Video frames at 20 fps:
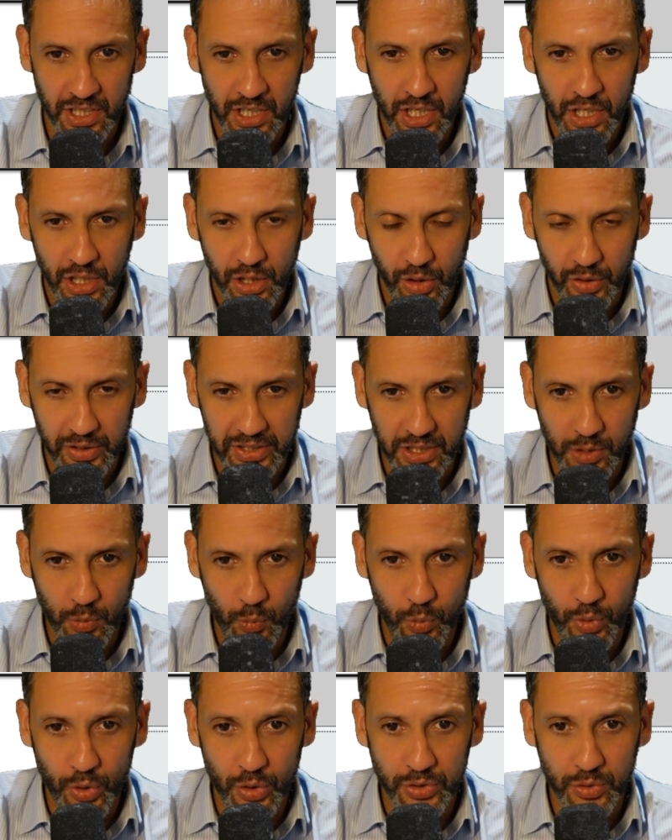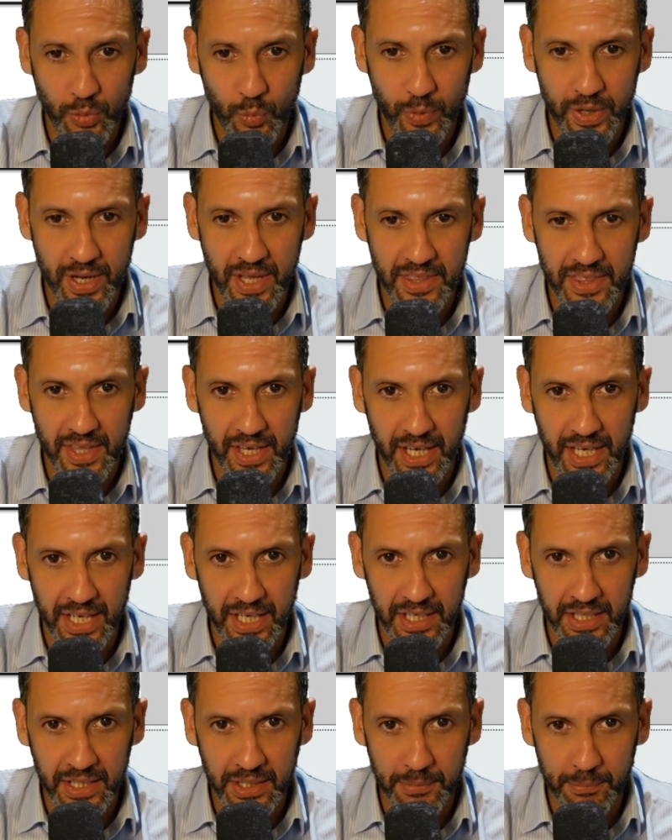like you would with
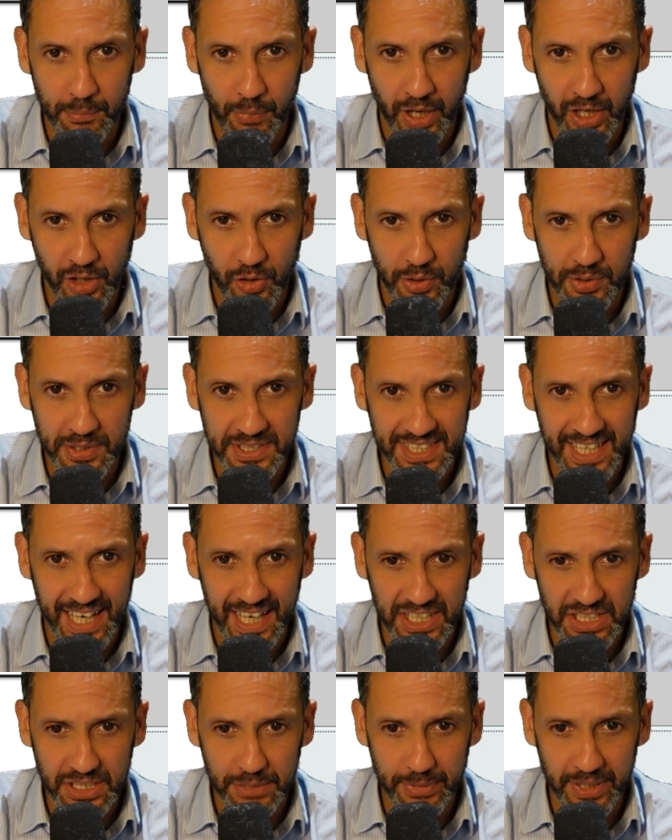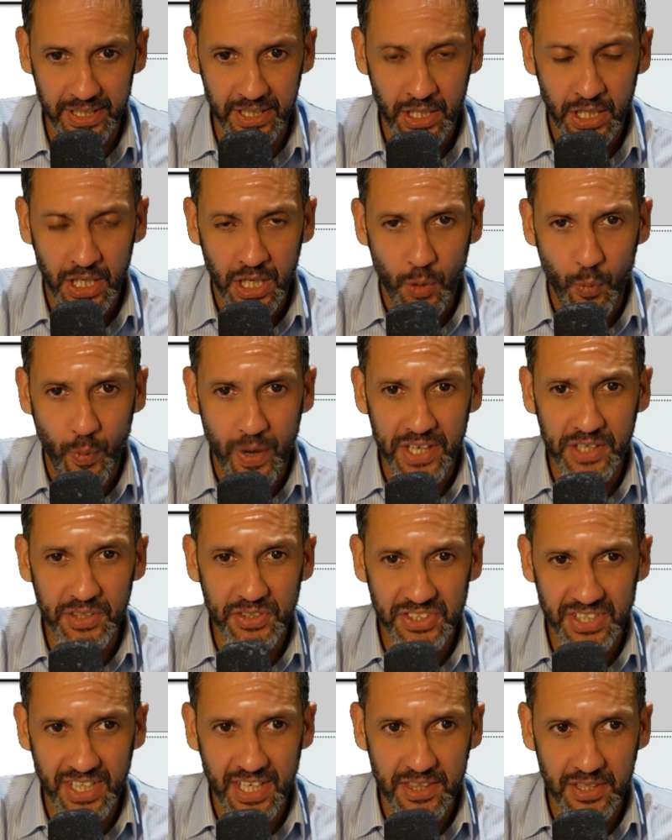a microdiscectomy, where you
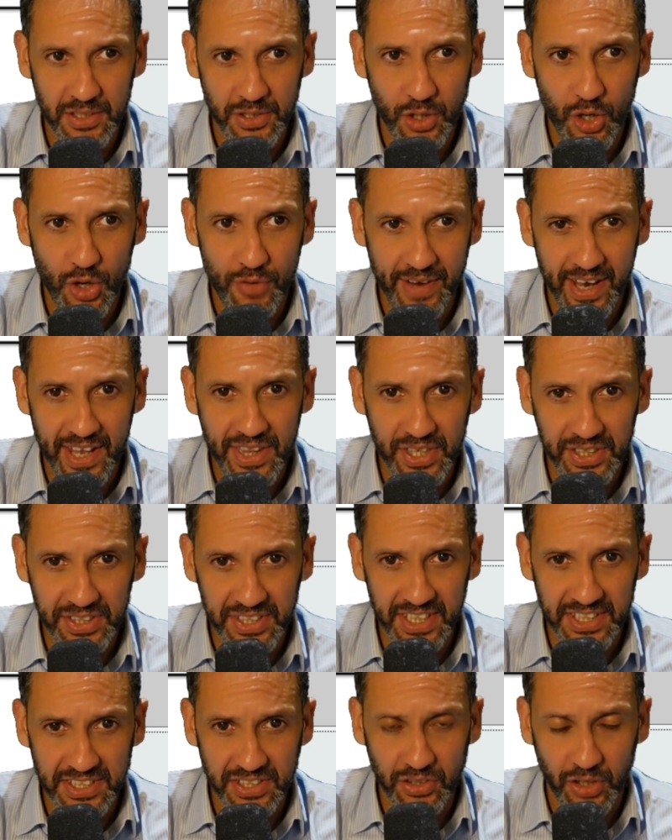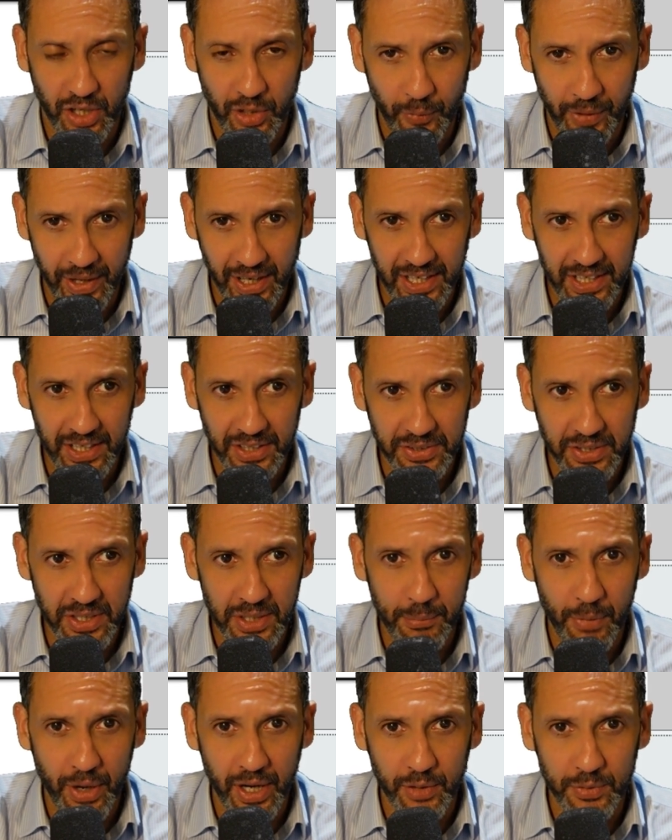see the nerve and the disc directly under the
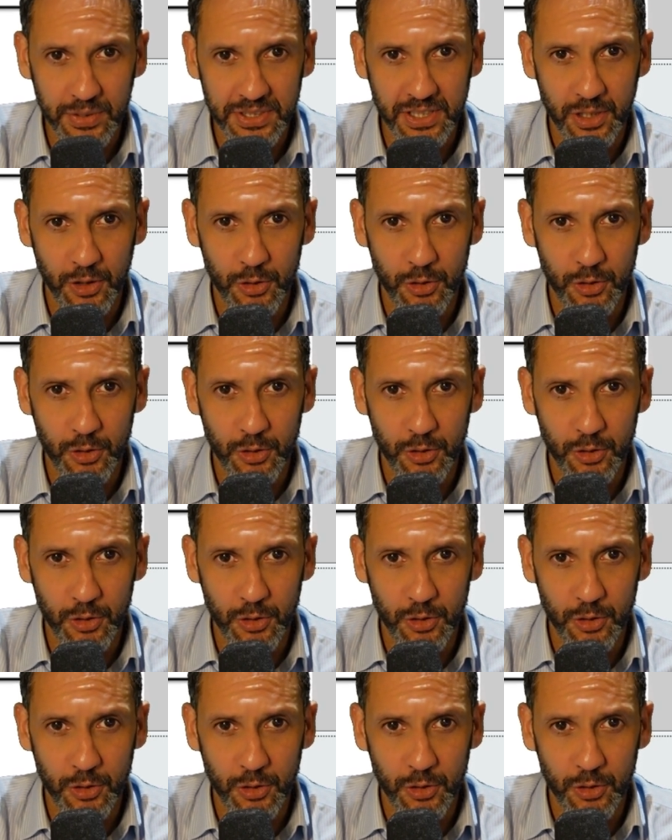microscope.